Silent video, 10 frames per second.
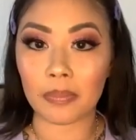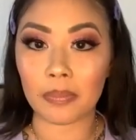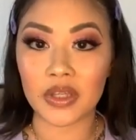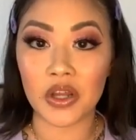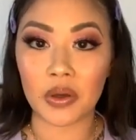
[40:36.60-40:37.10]

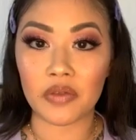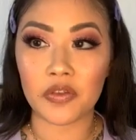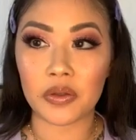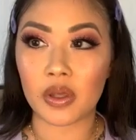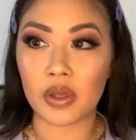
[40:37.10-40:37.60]
You know,
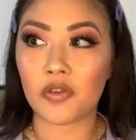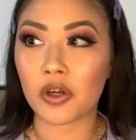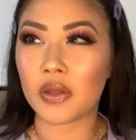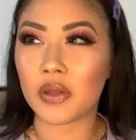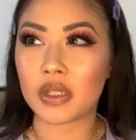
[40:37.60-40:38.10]
if you're
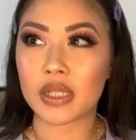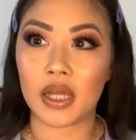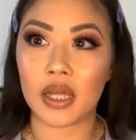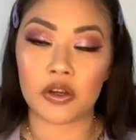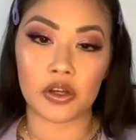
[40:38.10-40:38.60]
in the
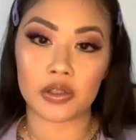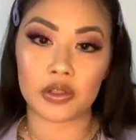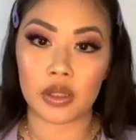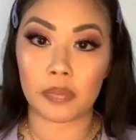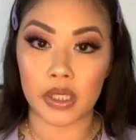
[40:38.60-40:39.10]
sun, you're going to
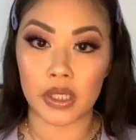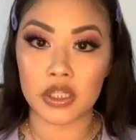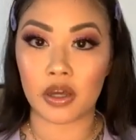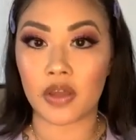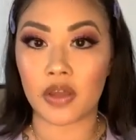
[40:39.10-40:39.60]
the beach
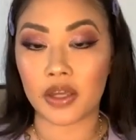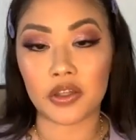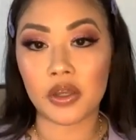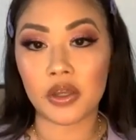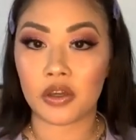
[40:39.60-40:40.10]
and all that, you
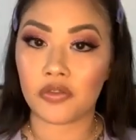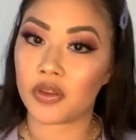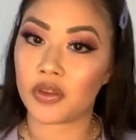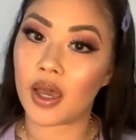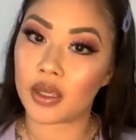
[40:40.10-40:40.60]
can go for
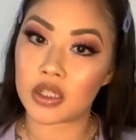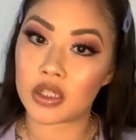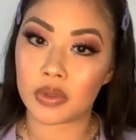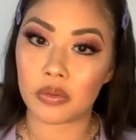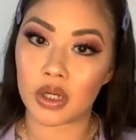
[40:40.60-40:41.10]
the highest
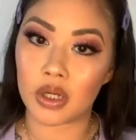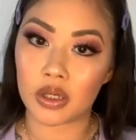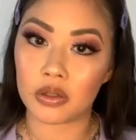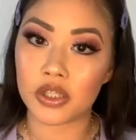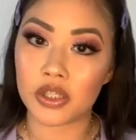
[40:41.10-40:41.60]
one you want to
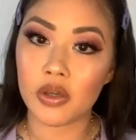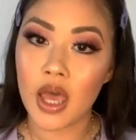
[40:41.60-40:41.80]
go to.